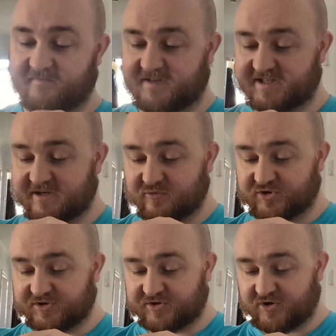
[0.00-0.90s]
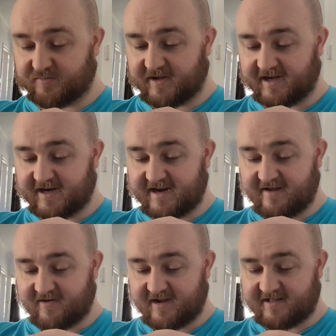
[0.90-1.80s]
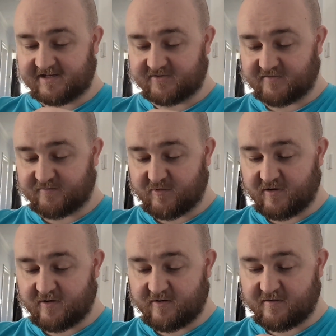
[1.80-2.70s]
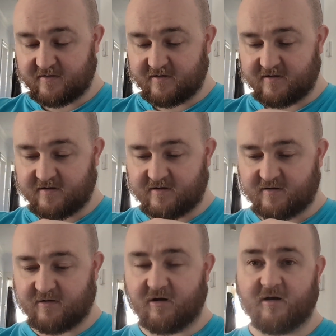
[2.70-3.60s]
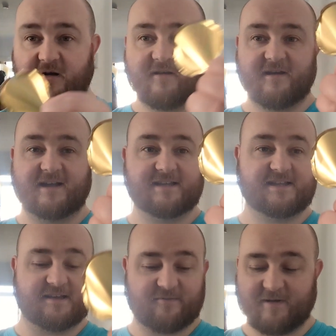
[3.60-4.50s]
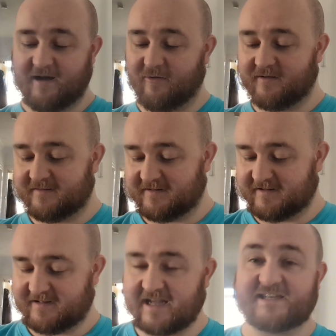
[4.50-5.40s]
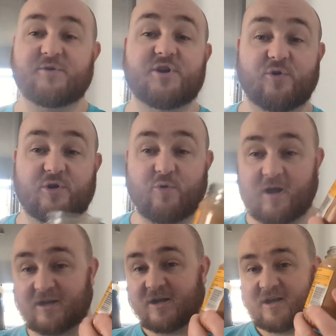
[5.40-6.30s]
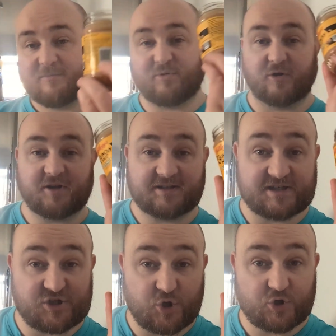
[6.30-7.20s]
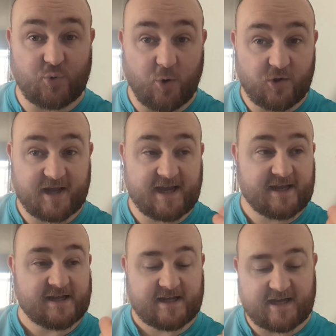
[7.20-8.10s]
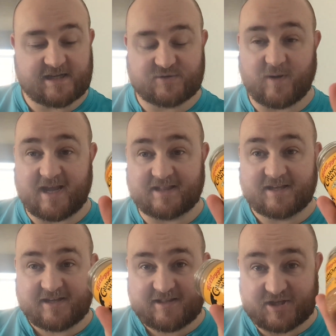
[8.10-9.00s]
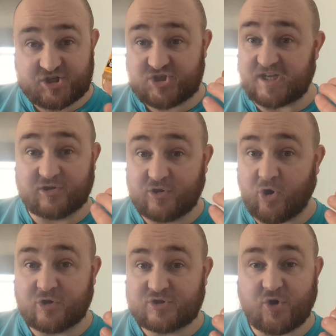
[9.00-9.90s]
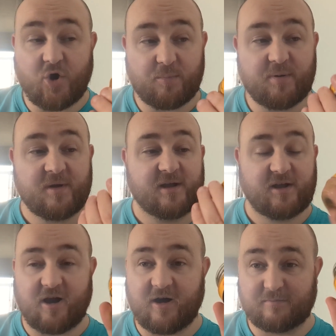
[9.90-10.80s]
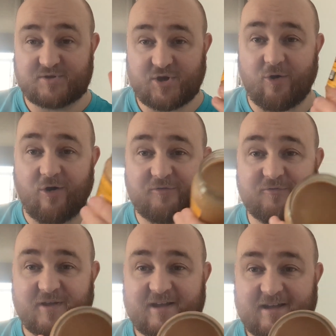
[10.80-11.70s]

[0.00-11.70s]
seals on the top. I can never get these off in one go. Oh, I did it. Wow. That's how you know a product is good quality, is when the seal on top comes off